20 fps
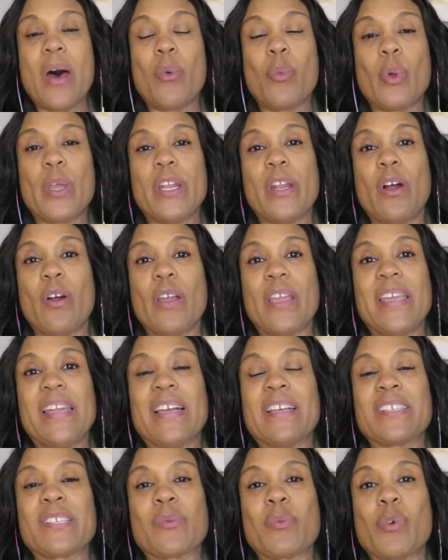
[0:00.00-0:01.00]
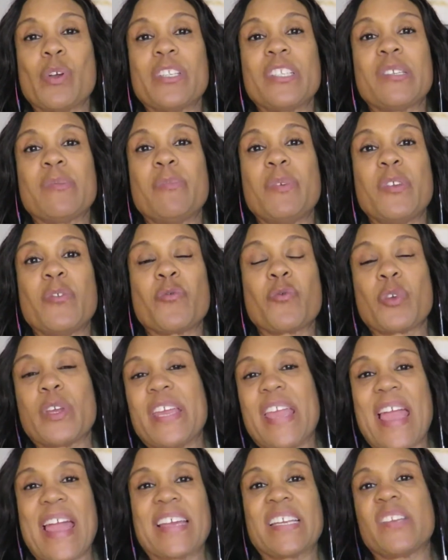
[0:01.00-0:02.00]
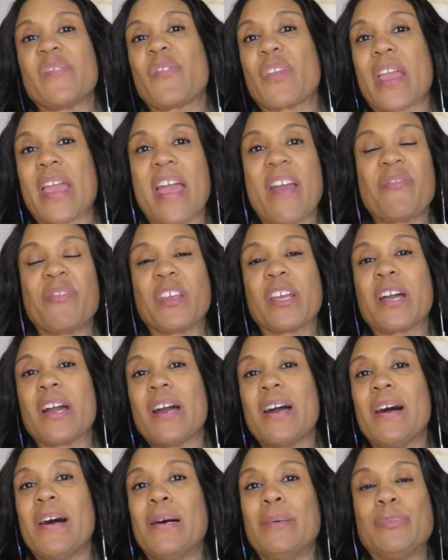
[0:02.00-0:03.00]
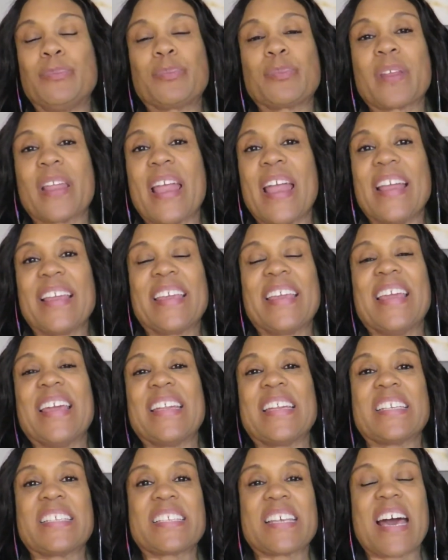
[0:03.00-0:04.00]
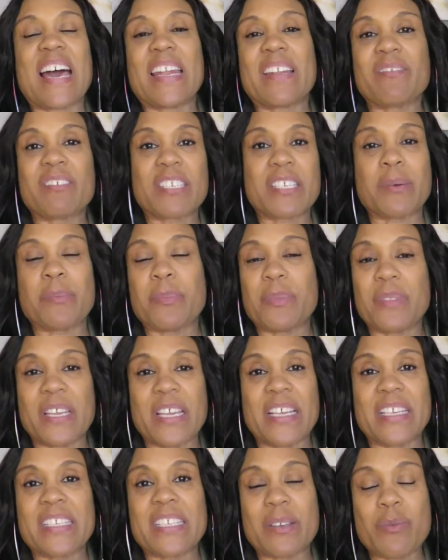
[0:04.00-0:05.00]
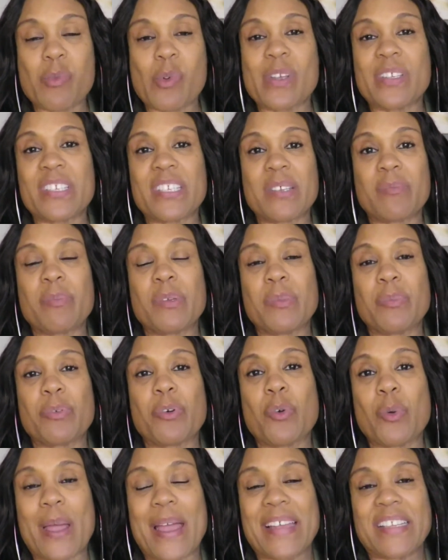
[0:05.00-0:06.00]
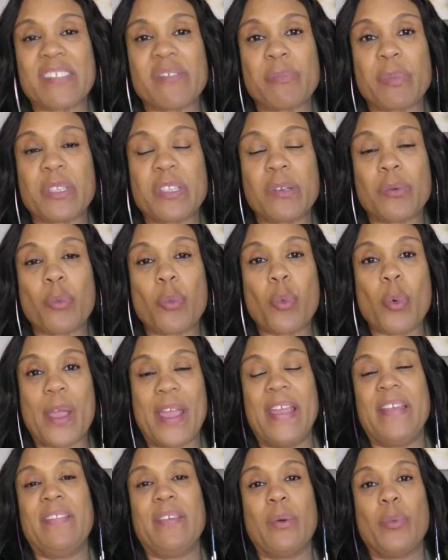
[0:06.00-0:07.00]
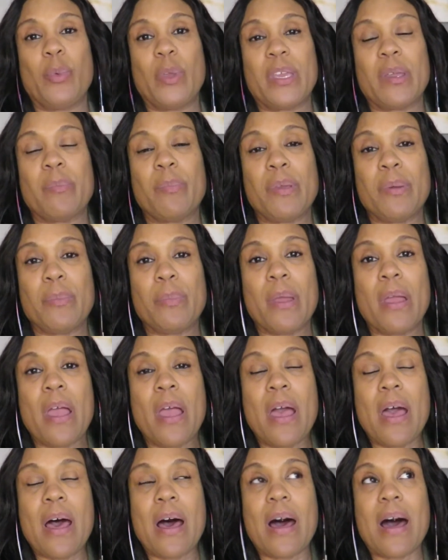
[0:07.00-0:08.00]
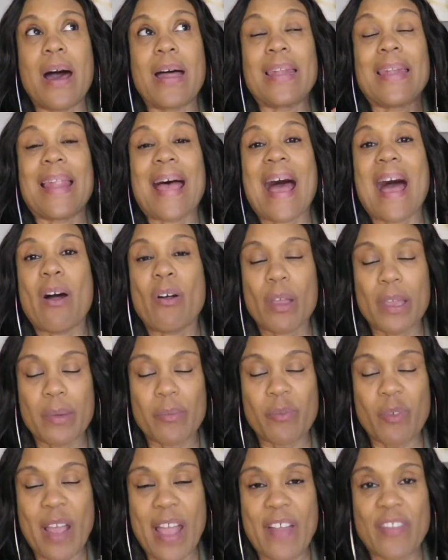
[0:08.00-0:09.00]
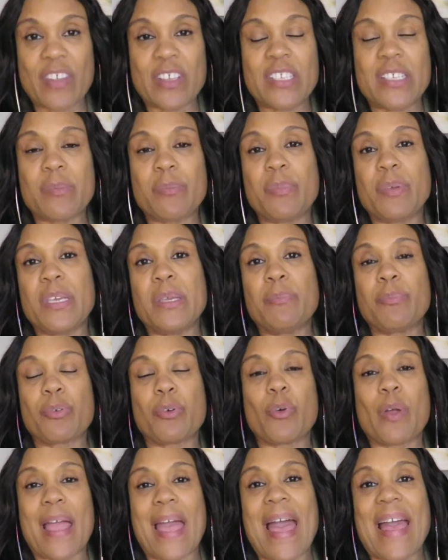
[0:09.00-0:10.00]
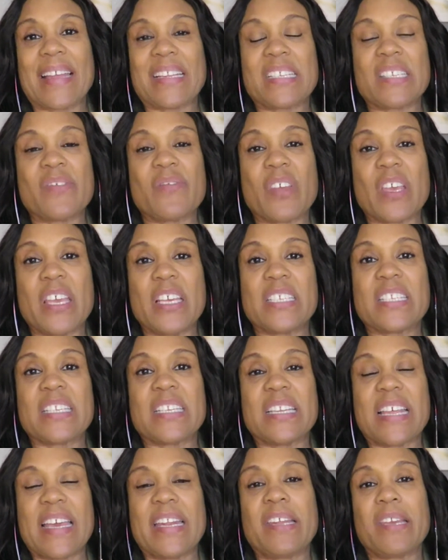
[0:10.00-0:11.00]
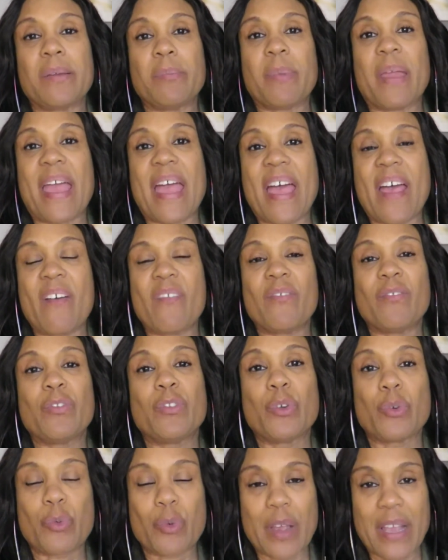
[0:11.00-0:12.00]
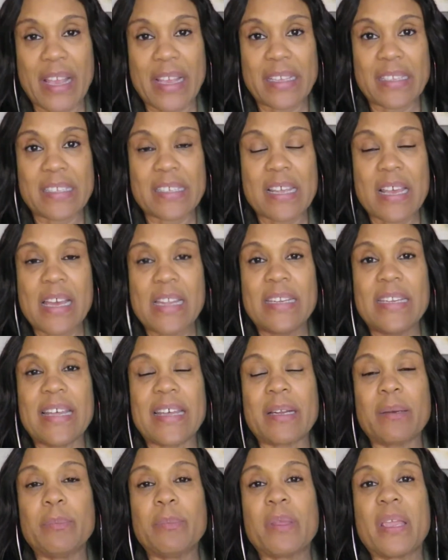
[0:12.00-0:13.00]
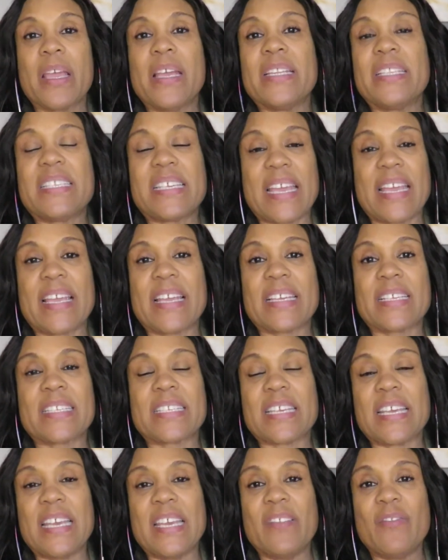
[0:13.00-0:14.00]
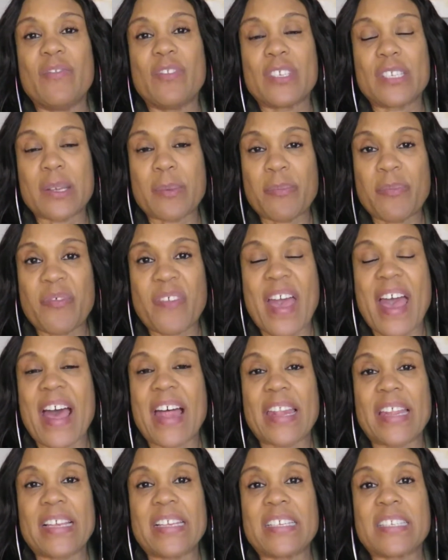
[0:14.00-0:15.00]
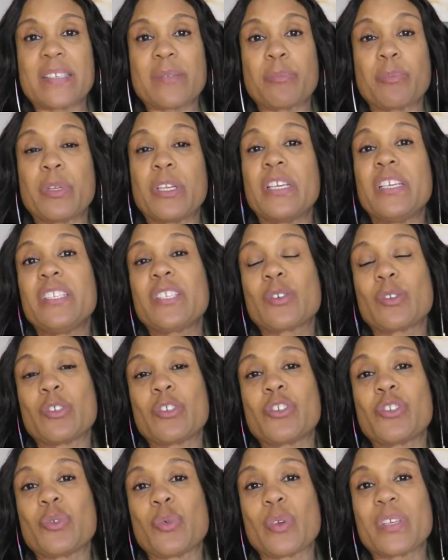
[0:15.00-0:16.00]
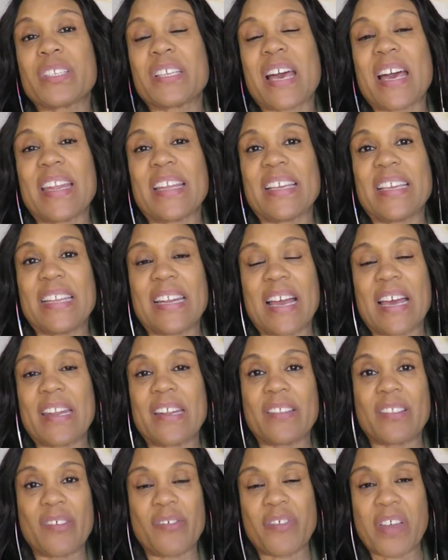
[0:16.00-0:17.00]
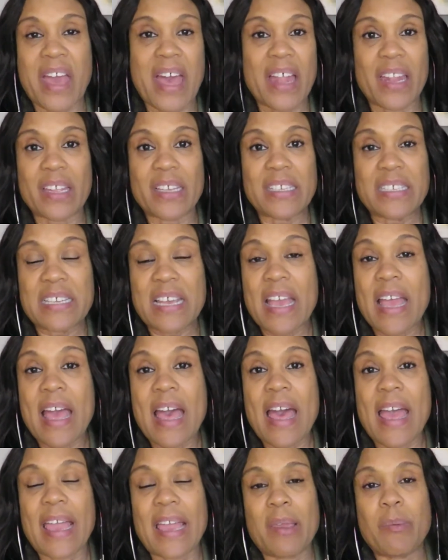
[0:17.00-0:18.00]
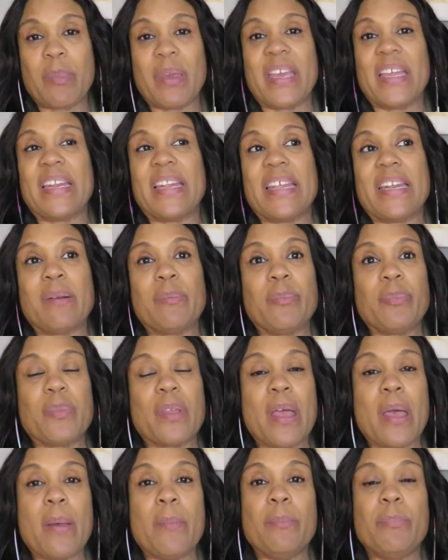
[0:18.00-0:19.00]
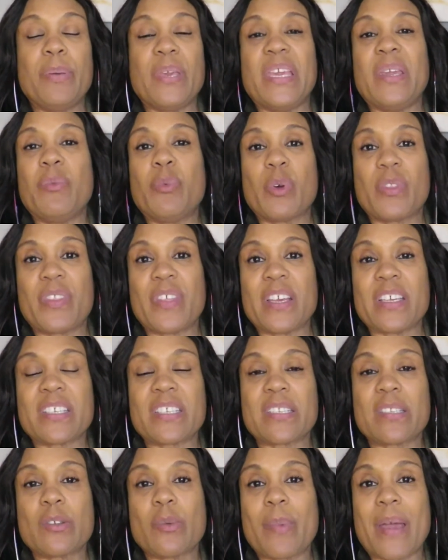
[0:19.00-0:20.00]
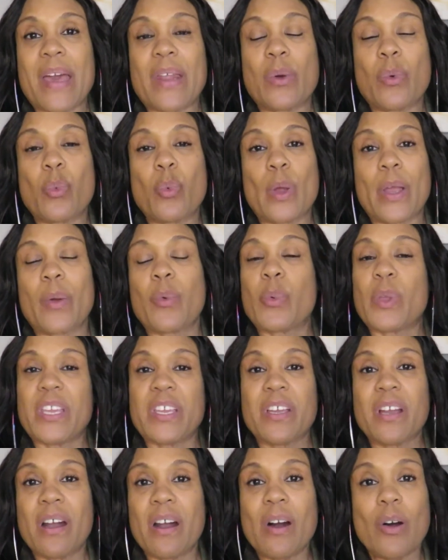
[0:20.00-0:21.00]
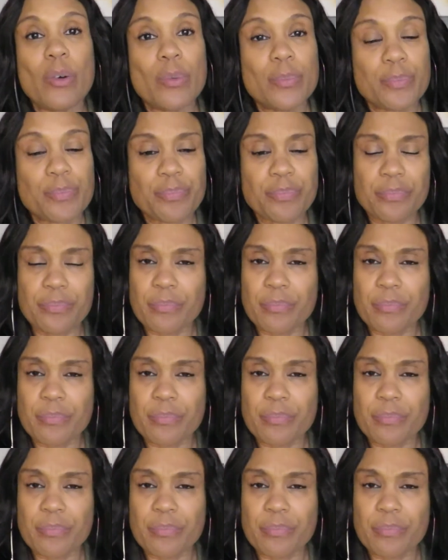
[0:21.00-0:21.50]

we don't he doesn't want to be reactive and have to come and get us out of some things he wants to be proactive but the way that we could be allow him rather to be proactive is let him have the reins let him take us in some valleys but he's going to show us how to get out of the valleys amen let him be with us no matter where we go